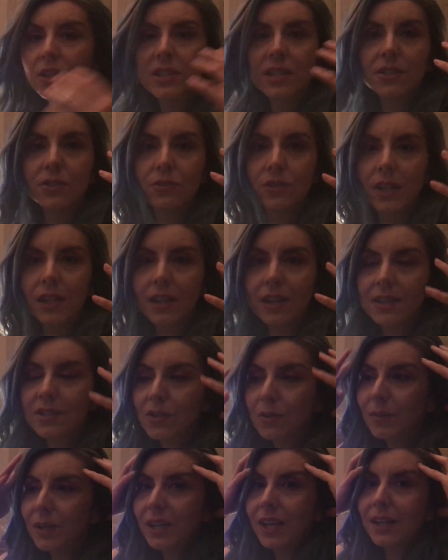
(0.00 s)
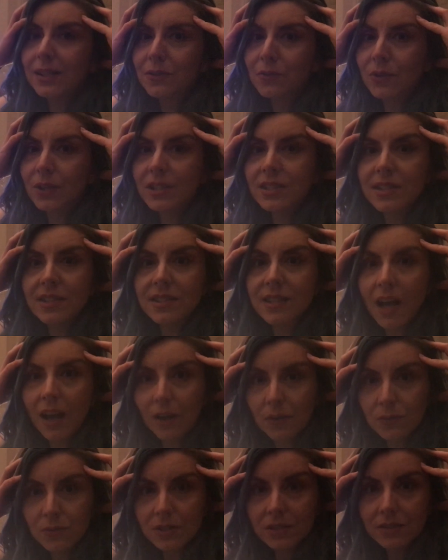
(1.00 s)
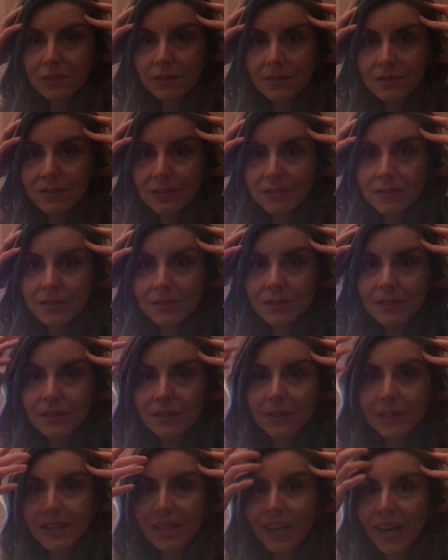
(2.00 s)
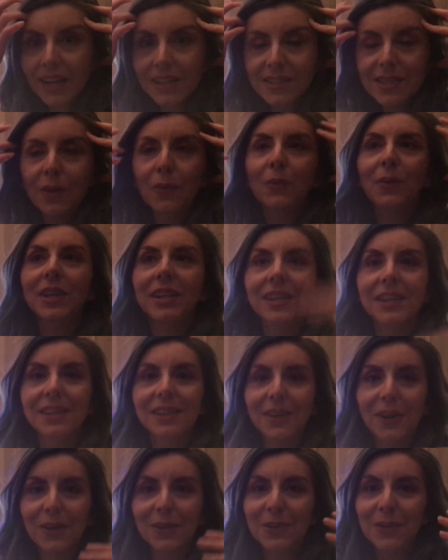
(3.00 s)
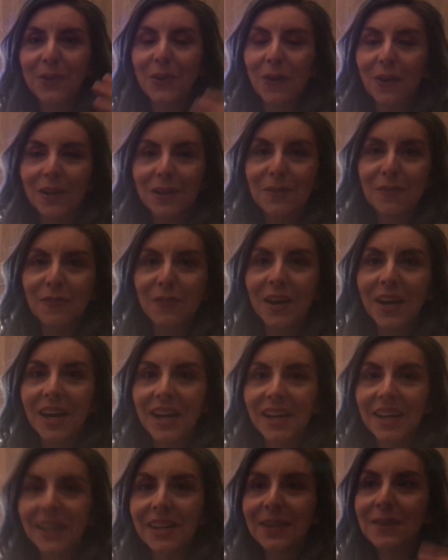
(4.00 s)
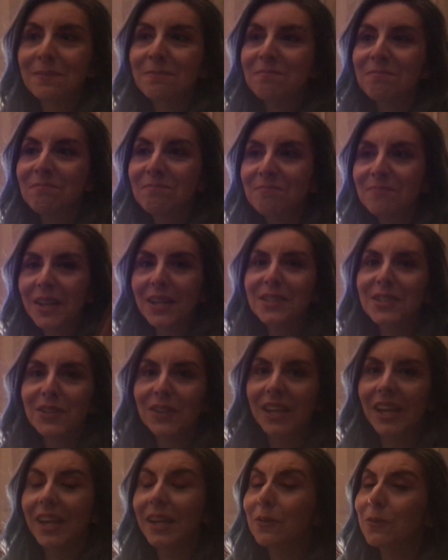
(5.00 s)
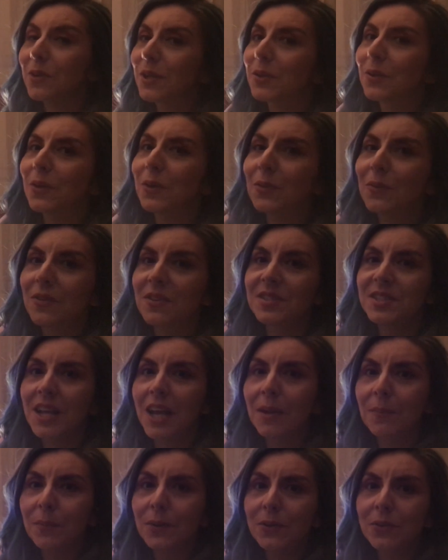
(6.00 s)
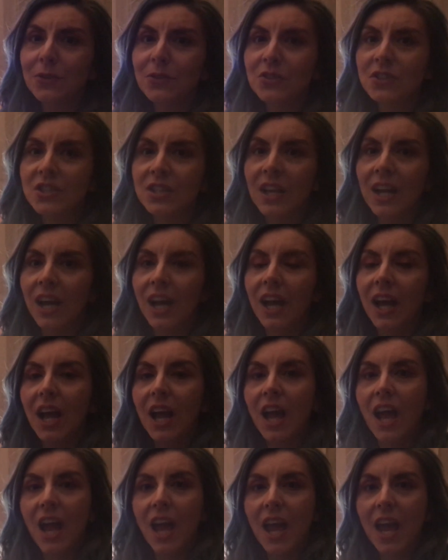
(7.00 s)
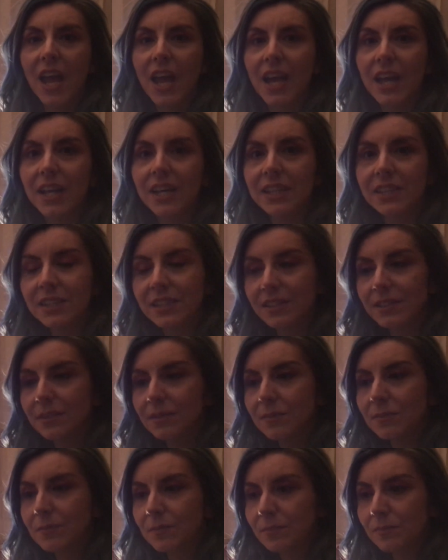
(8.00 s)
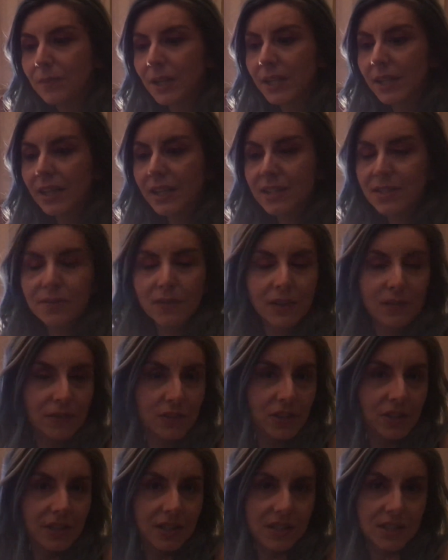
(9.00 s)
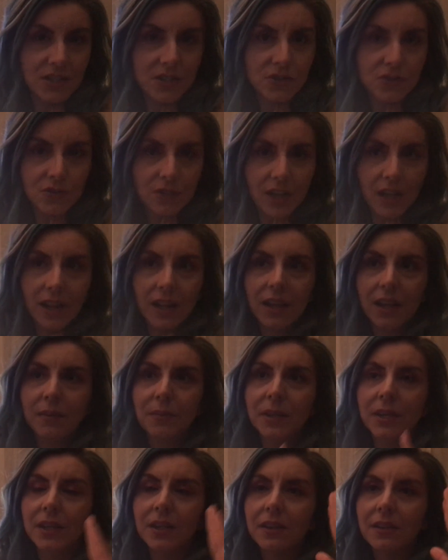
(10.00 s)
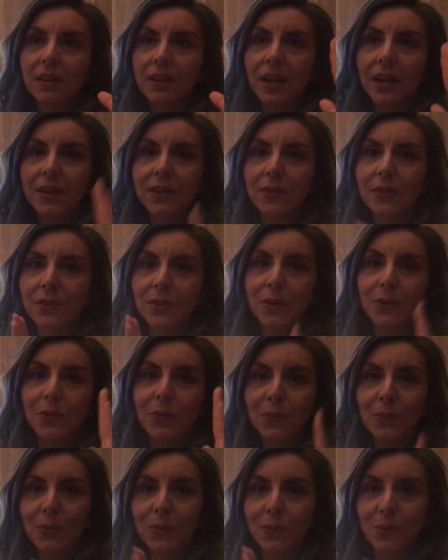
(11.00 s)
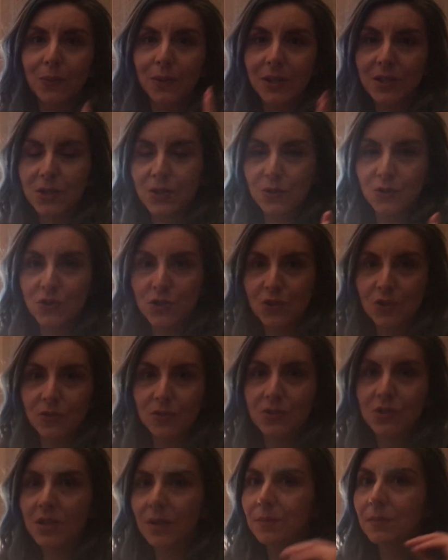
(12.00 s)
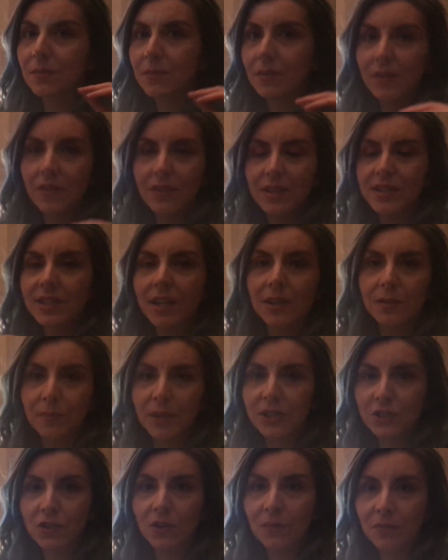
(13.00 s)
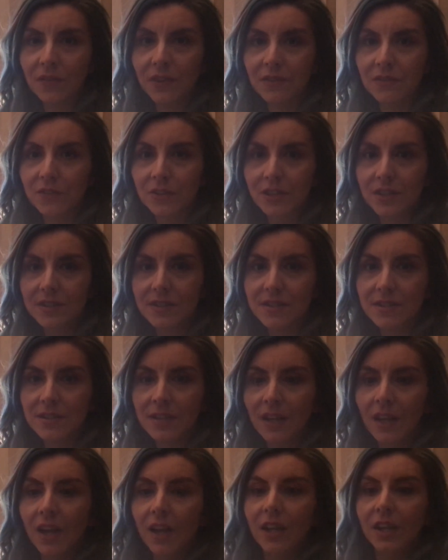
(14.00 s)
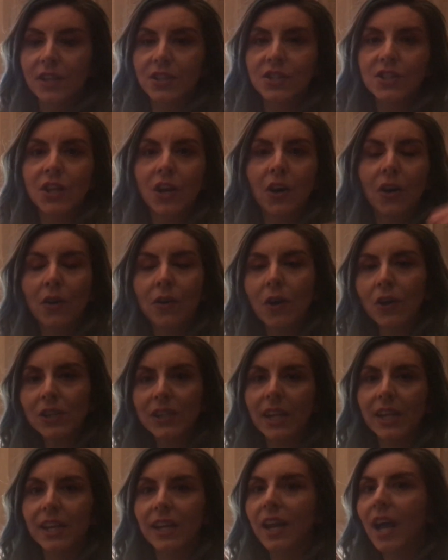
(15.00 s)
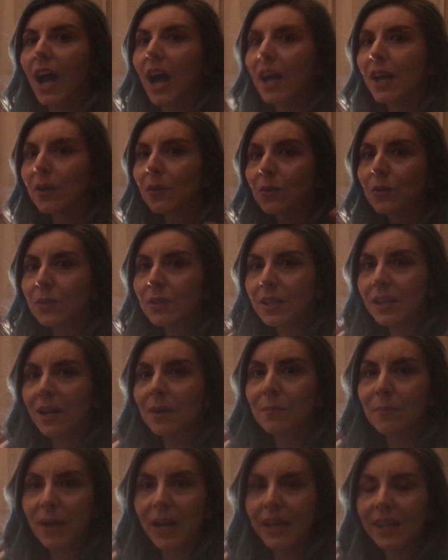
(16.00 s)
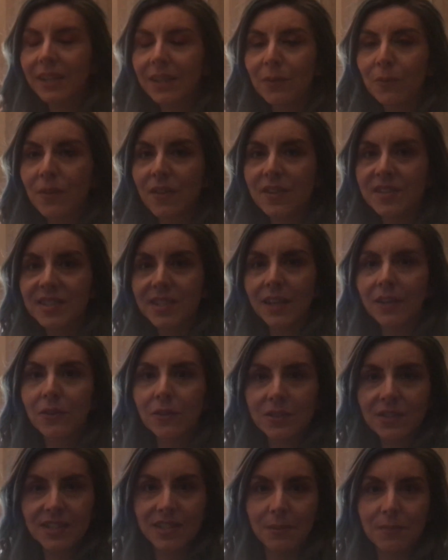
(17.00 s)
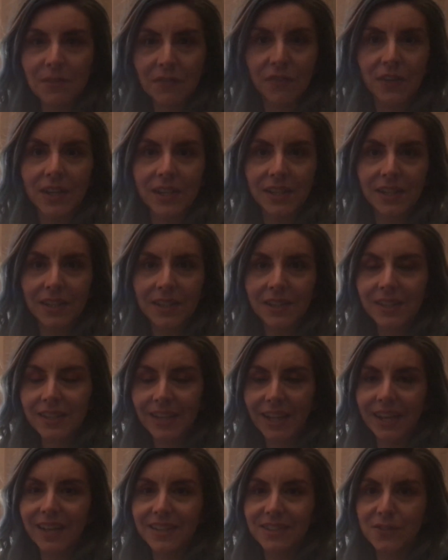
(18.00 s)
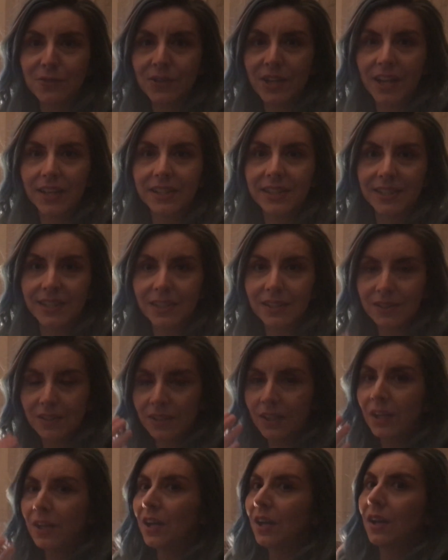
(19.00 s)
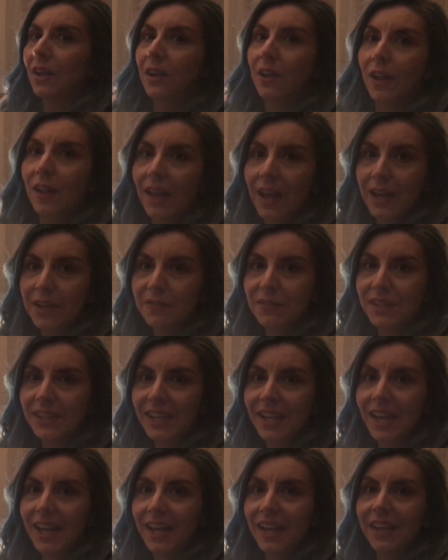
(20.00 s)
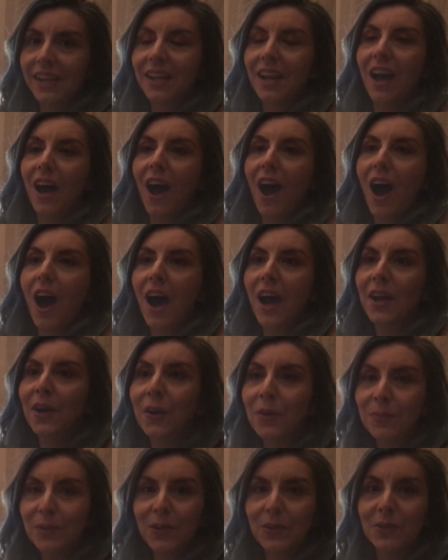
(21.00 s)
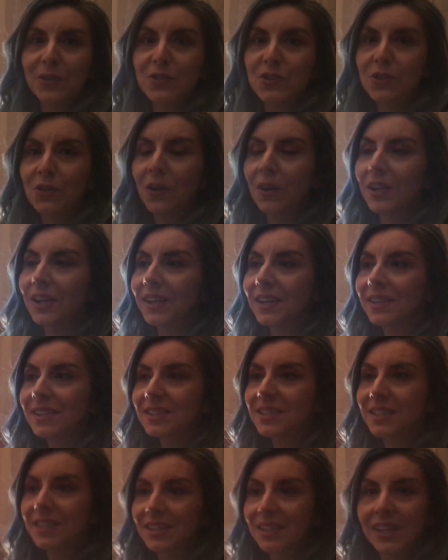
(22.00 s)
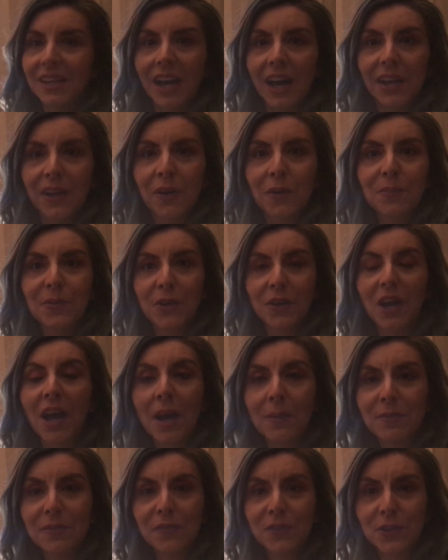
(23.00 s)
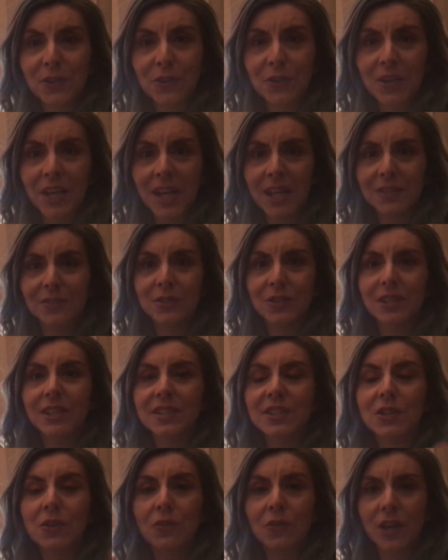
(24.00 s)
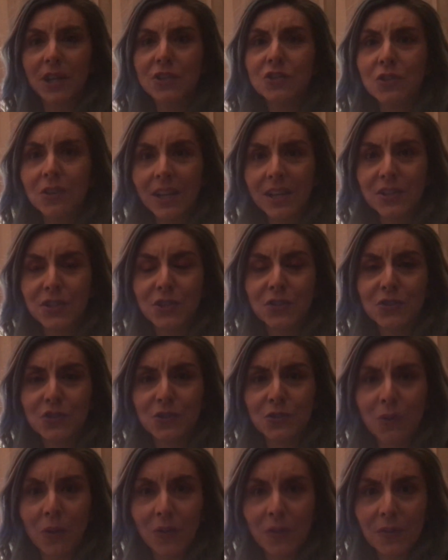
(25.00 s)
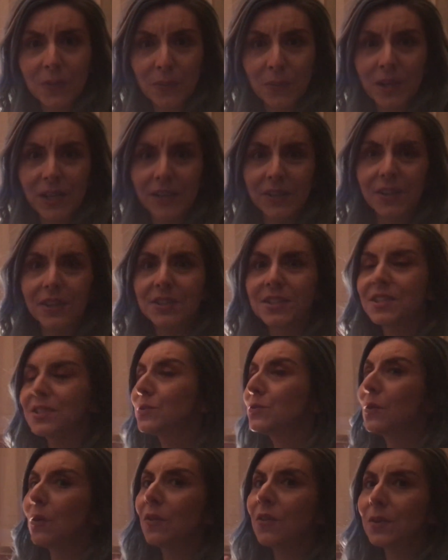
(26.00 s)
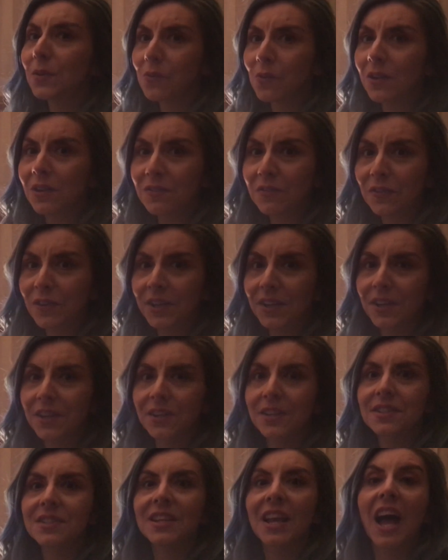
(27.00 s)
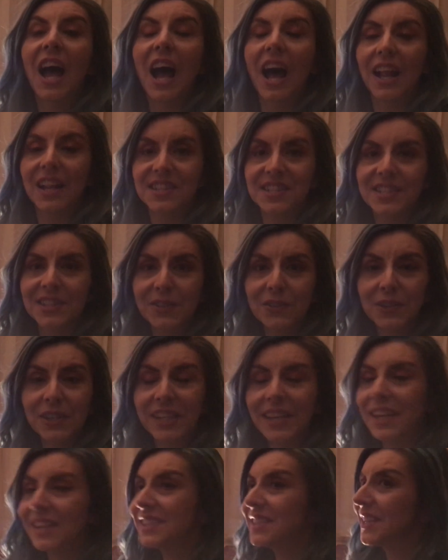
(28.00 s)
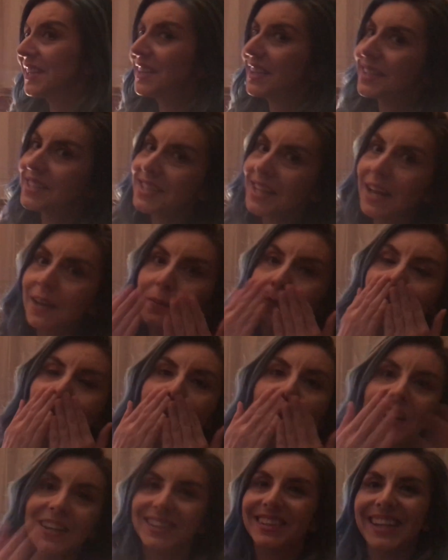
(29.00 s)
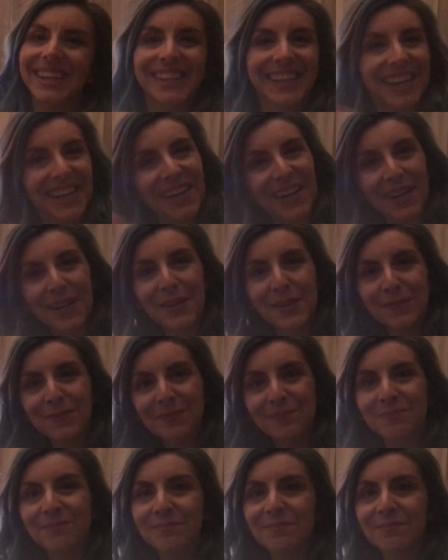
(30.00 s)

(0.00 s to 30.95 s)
I just realized, oh my God, Greece is out. Guys, we did not qualify. That's okay, we're going with Cyprus. And my next favorite is Israel. I mean, I don't know which to choose. These are my top favorites. So, okay, I will come back with the second semi-final, guys, reacting live again. I hope you enjoy it. I hope you're happy for your countries. Congratulations to all the winners, to all the qualifiers. I'll see you again till next time. Take care.